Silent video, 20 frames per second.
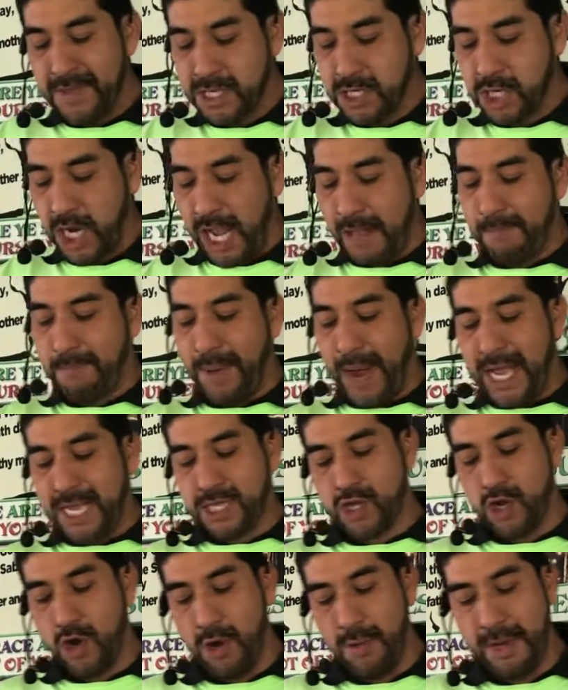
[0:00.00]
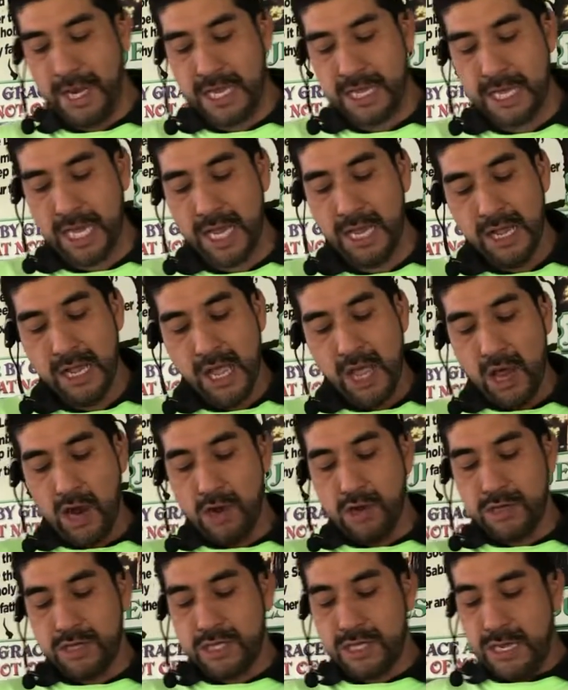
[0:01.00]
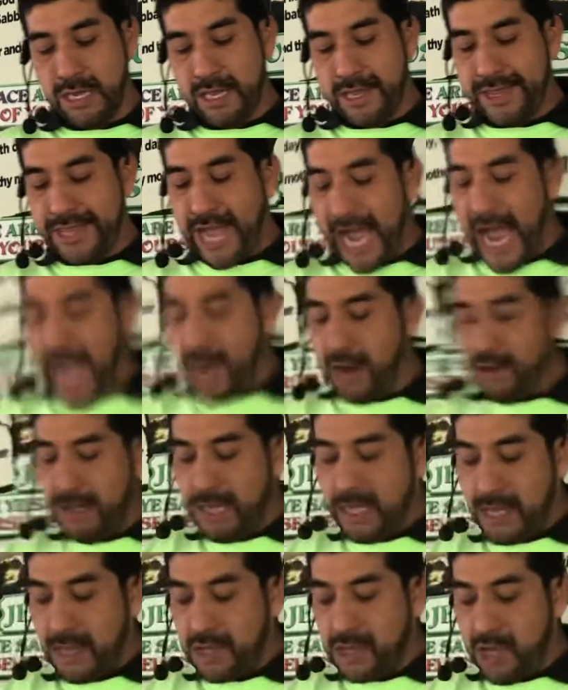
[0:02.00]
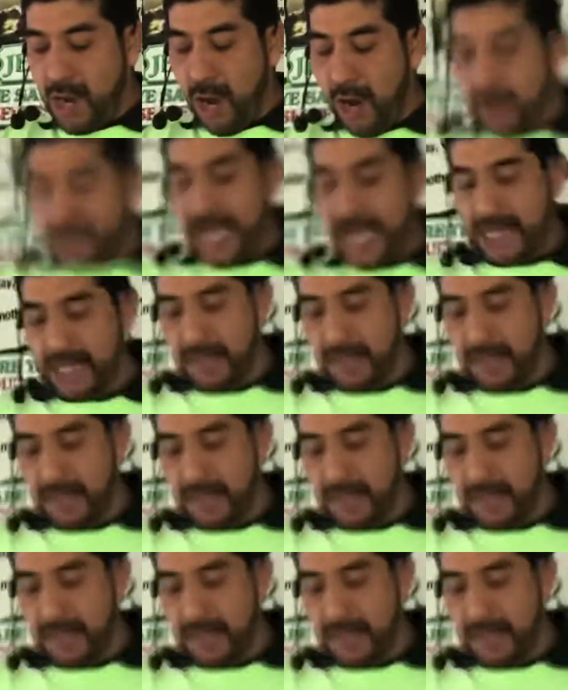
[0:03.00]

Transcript: shall pass over thee until thou know that